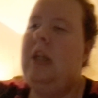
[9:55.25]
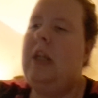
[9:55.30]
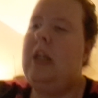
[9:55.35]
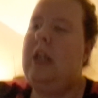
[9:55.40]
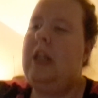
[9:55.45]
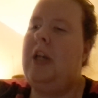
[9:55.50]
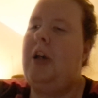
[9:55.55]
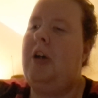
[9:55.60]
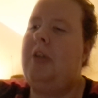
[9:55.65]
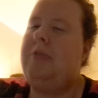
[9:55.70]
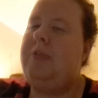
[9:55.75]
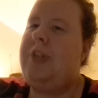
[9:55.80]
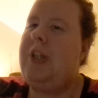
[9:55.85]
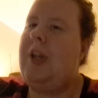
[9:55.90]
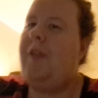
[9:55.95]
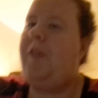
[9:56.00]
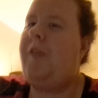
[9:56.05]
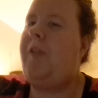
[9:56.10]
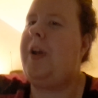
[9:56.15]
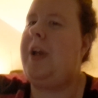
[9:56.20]
you know,
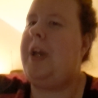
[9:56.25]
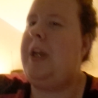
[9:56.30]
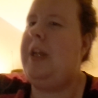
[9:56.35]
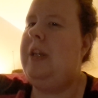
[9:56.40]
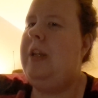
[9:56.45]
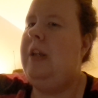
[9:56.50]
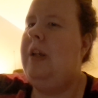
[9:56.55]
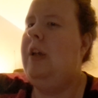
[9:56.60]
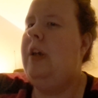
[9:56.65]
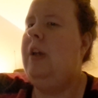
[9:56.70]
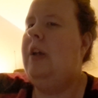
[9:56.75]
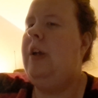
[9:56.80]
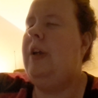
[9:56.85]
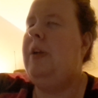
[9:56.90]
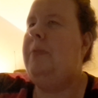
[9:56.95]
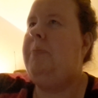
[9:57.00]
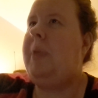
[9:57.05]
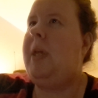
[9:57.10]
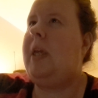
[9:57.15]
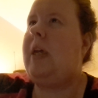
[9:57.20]
different
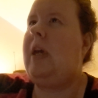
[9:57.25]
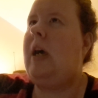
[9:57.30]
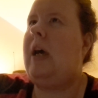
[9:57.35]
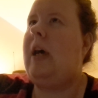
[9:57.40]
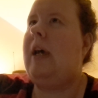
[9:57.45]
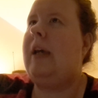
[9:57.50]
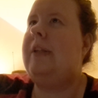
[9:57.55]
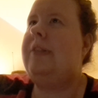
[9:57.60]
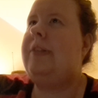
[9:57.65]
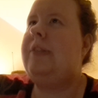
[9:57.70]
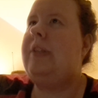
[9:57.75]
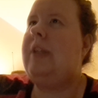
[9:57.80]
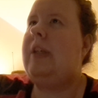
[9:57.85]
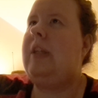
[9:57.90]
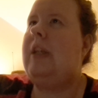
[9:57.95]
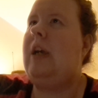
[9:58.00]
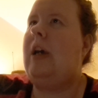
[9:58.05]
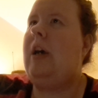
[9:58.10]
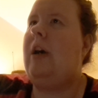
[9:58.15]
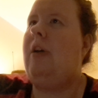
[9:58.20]
because,
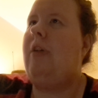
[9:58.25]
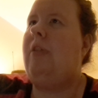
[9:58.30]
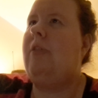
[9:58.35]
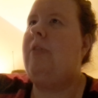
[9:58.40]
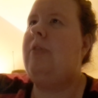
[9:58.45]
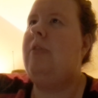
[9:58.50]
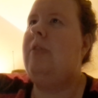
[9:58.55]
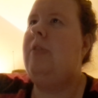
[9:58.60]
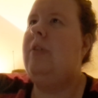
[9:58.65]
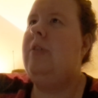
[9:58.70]
you know,